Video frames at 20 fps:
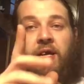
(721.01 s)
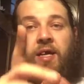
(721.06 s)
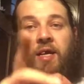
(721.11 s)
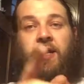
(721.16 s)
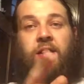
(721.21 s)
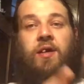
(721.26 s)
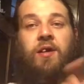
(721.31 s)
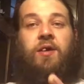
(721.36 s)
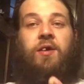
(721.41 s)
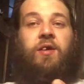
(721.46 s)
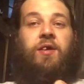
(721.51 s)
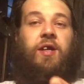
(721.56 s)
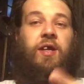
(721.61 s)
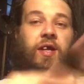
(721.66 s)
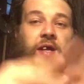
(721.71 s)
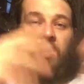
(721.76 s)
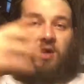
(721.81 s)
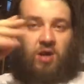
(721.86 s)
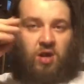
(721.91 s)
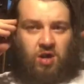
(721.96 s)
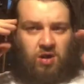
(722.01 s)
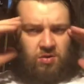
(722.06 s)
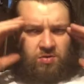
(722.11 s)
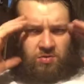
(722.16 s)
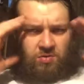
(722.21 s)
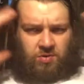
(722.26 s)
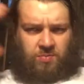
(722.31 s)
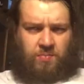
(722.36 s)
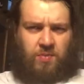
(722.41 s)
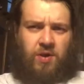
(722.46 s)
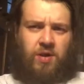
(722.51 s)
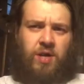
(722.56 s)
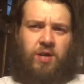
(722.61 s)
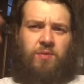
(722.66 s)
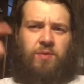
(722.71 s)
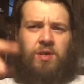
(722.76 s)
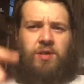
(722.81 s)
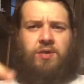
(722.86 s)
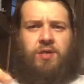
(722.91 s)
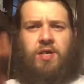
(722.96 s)
I know you're thinking, oh,
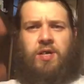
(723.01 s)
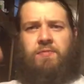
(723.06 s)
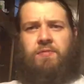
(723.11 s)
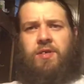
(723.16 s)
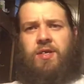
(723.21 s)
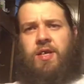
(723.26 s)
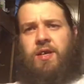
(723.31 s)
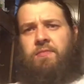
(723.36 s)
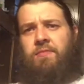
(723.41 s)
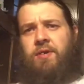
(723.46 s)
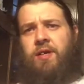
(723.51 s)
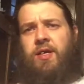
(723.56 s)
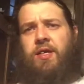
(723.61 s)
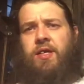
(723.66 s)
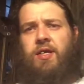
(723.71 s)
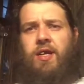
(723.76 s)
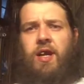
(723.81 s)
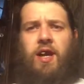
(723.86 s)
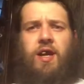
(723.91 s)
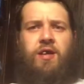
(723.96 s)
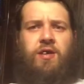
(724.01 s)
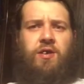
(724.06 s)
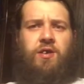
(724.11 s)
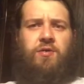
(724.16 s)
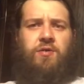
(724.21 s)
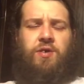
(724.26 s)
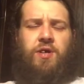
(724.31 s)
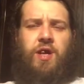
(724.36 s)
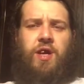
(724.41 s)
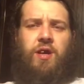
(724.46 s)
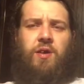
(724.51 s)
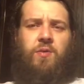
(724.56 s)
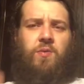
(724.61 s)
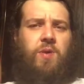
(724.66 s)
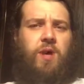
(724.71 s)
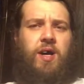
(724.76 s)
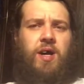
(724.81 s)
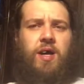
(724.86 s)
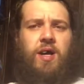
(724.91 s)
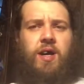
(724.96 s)
Sparky1077, he's an HO scale.
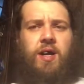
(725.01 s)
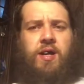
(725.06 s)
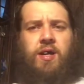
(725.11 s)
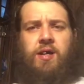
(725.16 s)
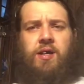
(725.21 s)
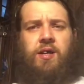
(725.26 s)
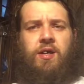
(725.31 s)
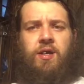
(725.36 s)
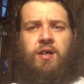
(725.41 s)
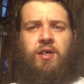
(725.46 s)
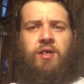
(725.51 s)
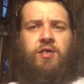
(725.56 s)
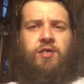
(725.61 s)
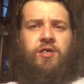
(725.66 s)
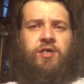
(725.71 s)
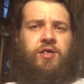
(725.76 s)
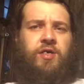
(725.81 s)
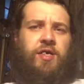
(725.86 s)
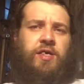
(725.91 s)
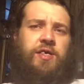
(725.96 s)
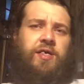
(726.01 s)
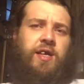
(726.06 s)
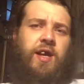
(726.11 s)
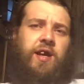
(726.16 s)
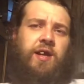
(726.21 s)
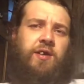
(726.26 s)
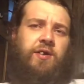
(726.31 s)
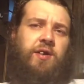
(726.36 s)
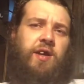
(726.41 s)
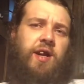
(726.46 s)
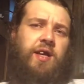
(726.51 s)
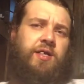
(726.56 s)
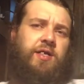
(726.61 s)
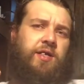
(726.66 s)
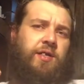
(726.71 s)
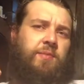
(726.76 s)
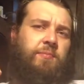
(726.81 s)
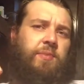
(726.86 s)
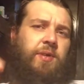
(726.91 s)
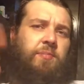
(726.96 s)
Why shouldn't an N-scaler
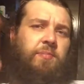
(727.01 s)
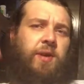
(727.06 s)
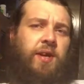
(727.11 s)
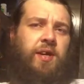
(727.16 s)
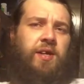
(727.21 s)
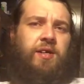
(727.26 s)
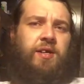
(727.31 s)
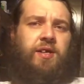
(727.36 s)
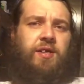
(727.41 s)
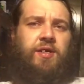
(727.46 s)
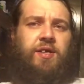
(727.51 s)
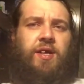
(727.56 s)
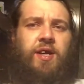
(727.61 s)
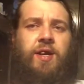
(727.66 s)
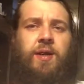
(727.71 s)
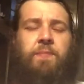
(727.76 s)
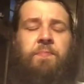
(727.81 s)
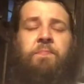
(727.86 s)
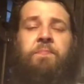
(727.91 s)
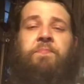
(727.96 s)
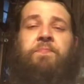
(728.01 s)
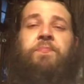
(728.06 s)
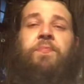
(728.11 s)
actually be paying attention to him?